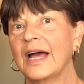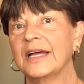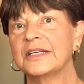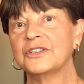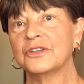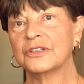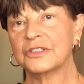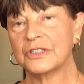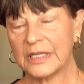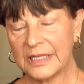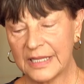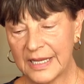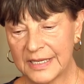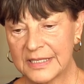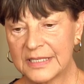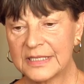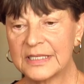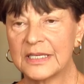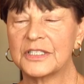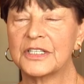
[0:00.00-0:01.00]
I took
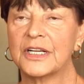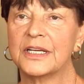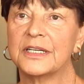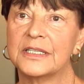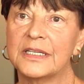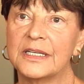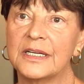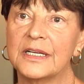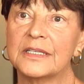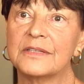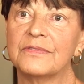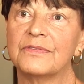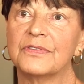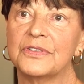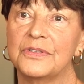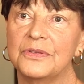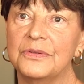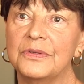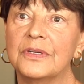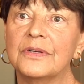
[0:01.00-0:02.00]
classes at JTS for
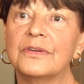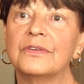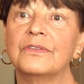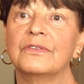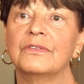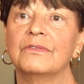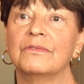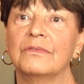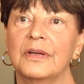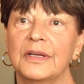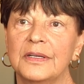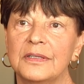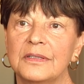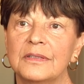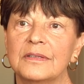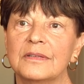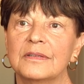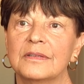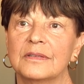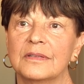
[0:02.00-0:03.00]
two years, right.
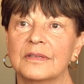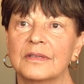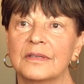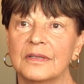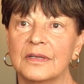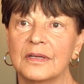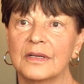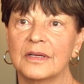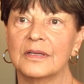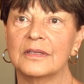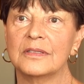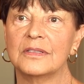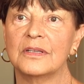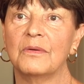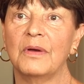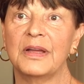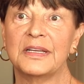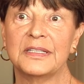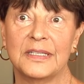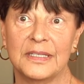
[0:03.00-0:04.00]

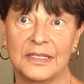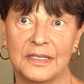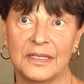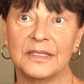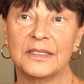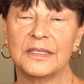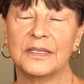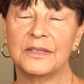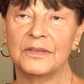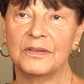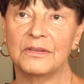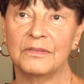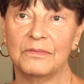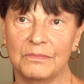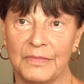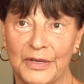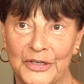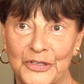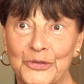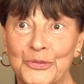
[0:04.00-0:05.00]
So I did continue
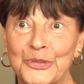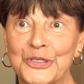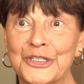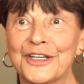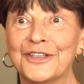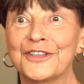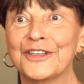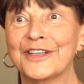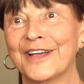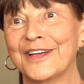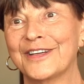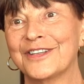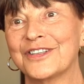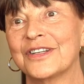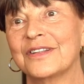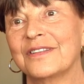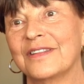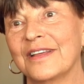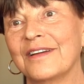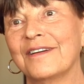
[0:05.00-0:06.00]
my Jewish
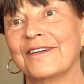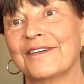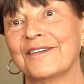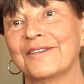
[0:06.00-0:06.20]
education there.